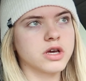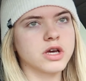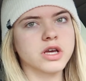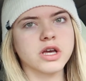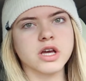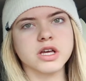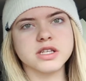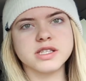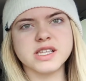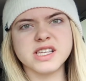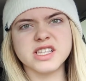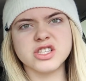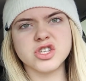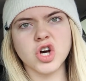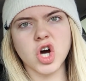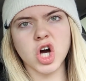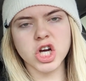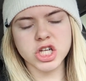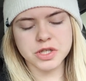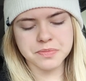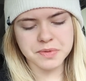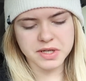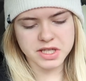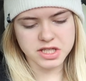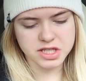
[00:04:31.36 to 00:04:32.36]
Because he
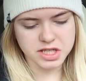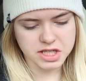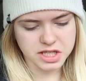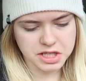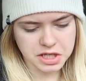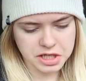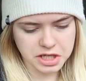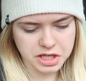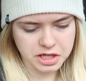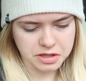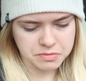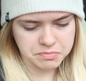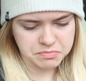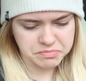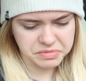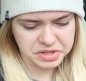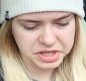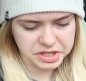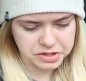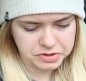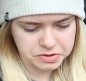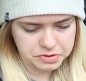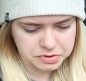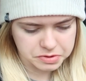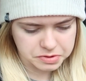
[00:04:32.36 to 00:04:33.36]
talked me into getting a
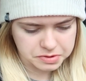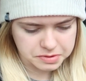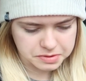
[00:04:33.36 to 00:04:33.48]
meal.